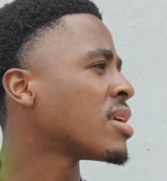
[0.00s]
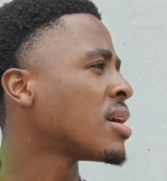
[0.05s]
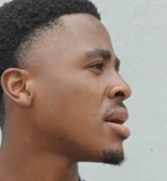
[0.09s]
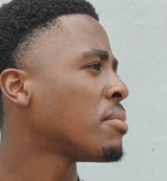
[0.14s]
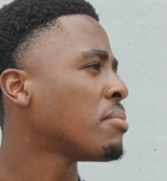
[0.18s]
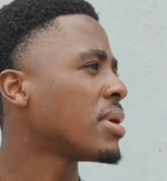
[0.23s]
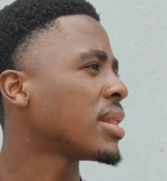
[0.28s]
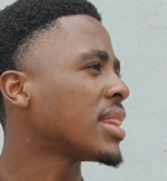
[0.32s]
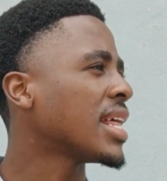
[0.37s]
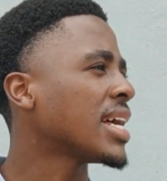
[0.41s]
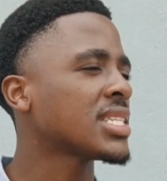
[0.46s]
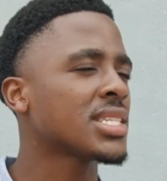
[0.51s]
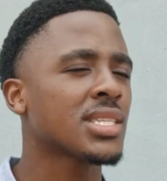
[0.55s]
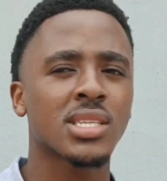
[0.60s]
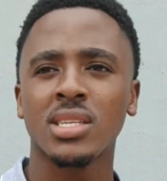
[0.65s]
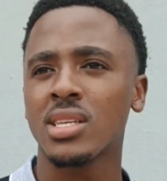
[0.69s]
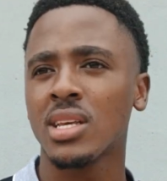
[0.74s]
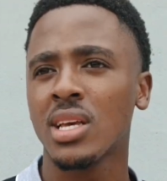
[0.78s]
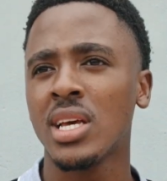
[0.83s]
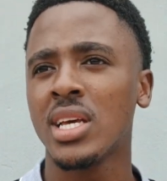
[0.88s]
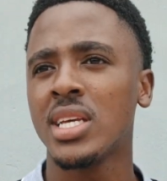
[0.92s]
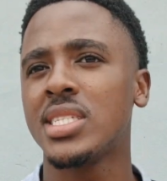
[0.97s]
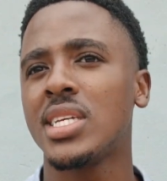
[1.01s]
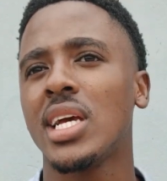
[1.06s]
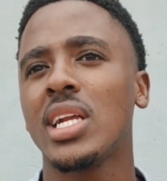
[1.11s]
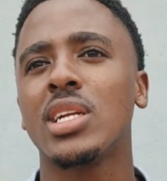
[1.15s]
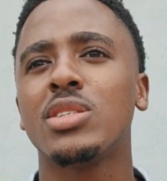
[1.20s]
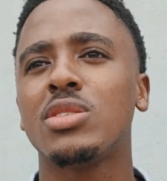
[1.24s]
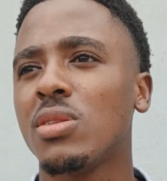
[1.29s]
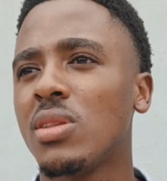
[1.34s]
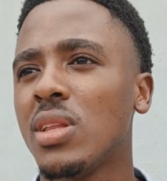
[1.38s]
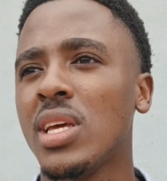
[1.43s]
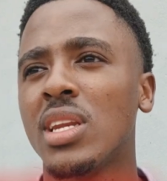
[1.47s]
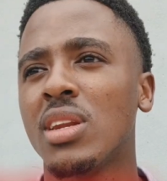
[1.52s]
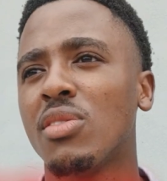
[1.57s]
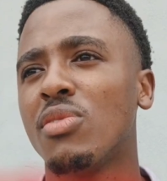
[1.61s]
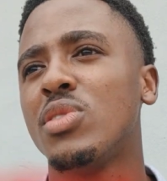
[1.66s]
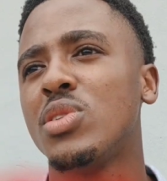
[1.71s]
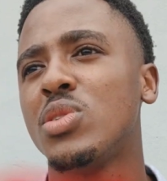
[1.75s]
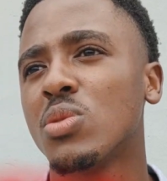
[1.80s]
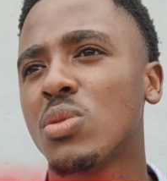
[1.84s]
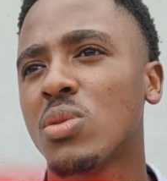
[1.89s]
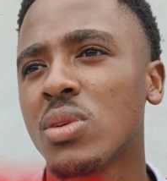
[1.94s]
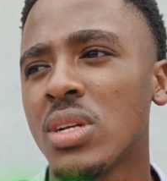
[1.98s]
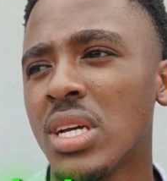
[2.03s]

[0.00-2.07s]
but that's tailored to the individual.